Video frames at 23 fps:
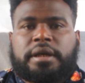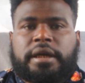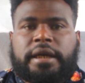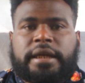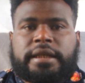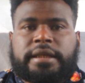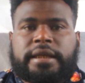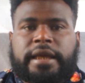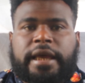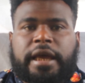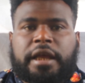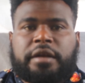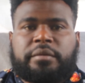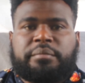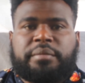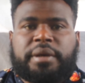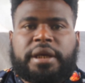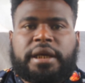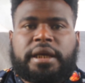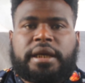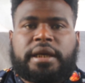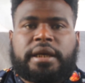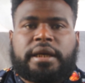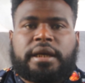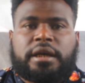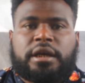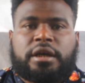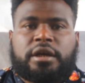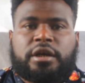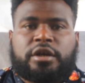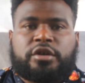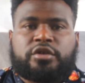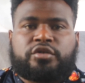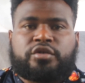It can be
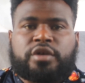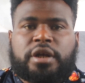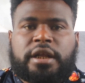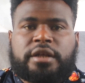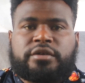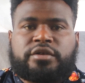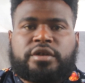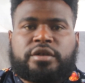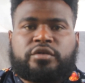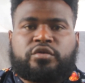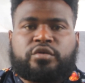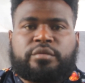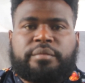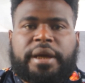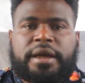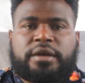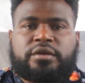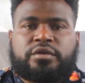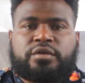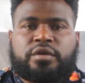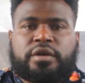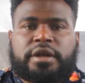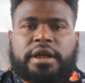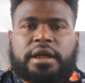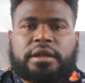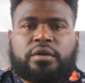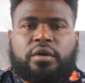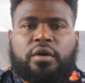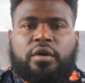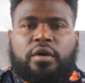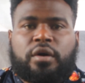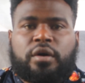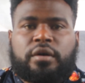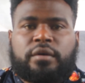challenging to make sure that
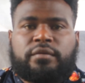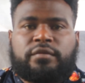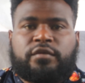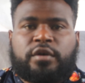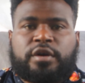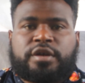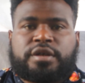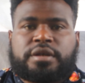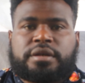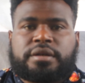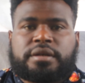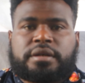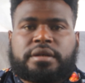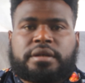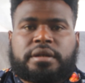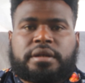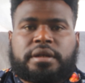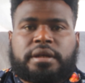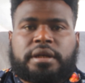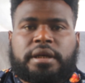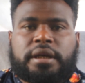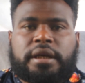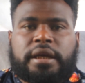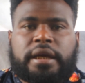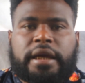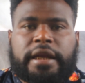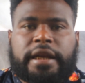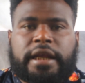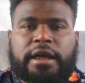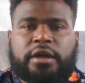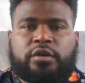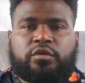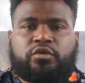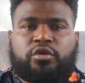all voices
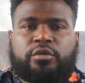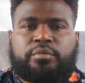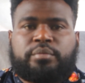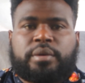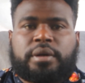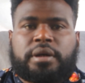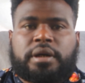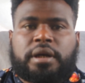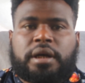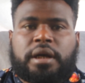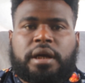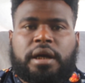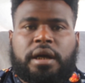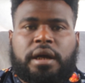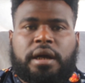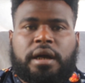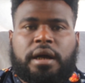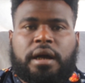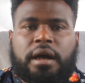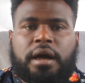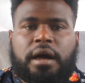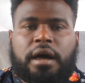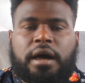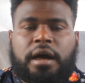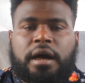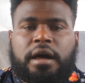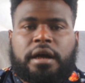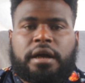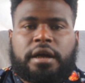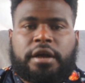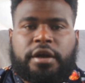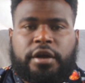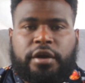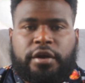in a group are
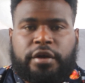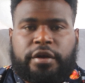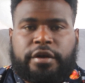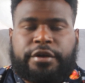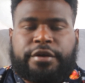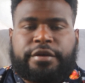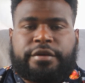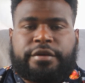heard.